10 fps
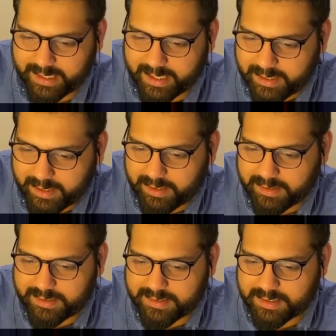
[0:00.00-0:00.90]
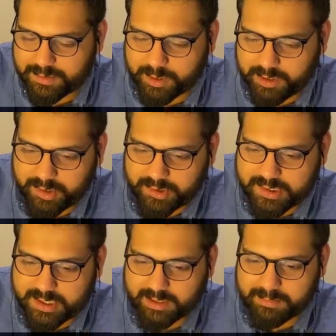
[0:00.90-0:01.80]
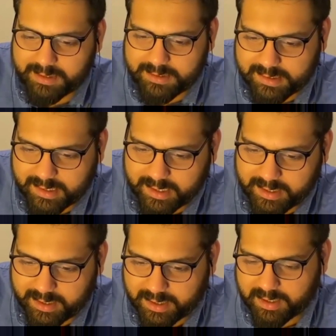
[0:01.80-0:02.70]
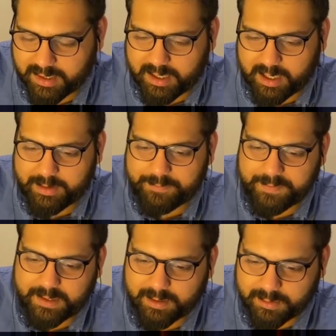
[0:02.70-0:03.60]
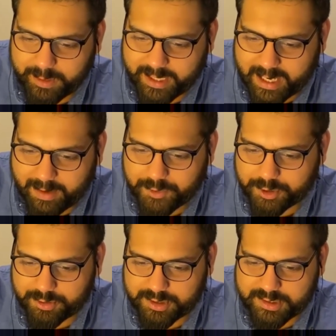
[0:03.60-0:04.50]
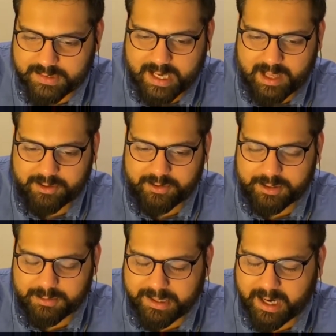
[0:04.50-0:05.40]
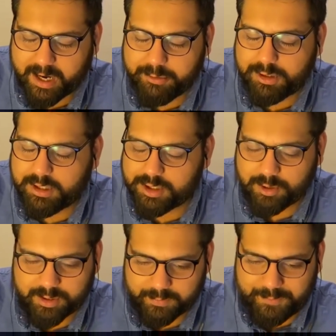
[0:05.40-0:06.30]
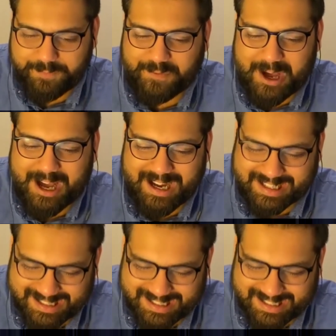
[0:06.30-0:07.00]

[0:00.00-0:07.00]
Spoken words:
that this is one of those segments that I feel we have to do because of the algorithm, but I really don't give a fuck.